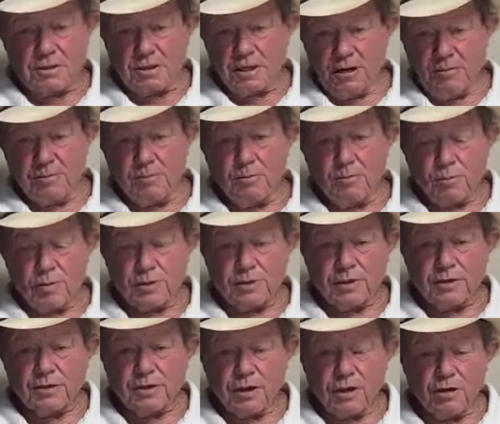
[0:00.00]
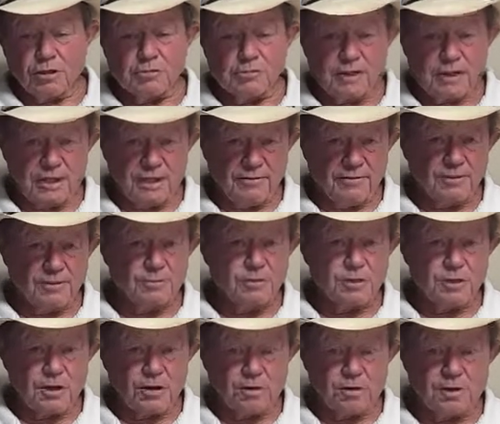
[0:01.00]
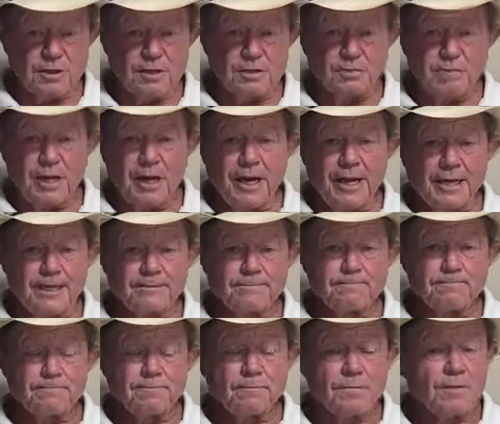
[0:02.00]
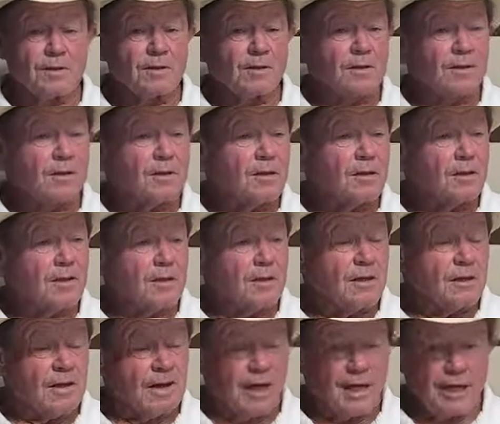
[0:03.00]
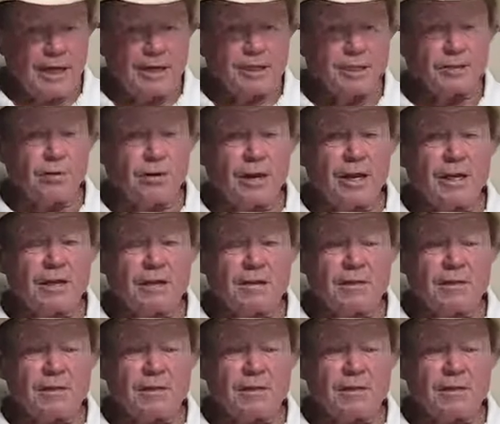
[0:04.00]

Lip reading: help them work their dogs by giving them a target to bite. And that's great.